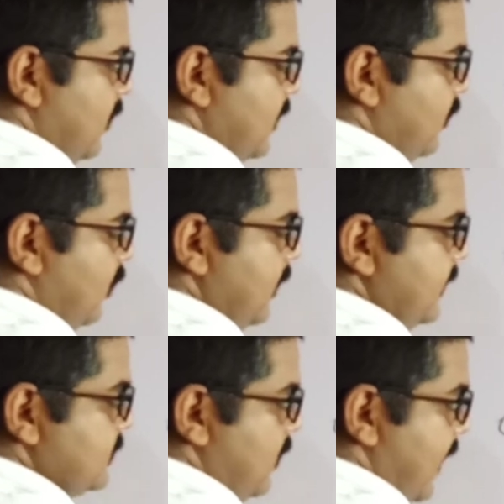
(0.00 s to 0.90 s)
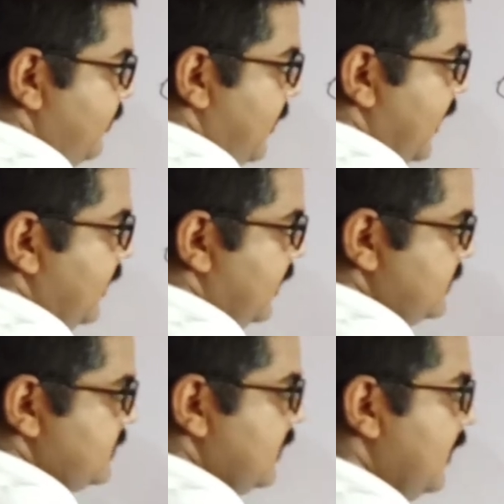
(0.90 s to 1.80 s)
1 whole square
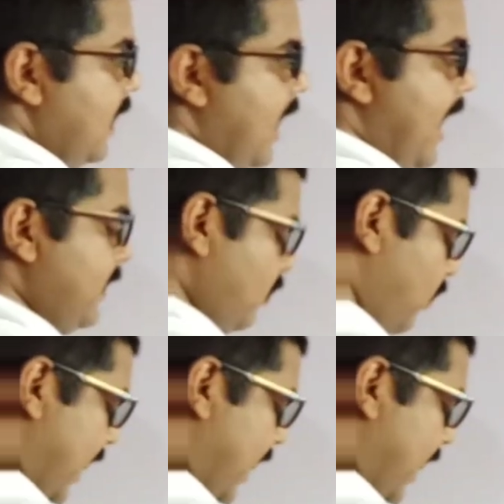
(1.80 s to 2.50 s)
minus. And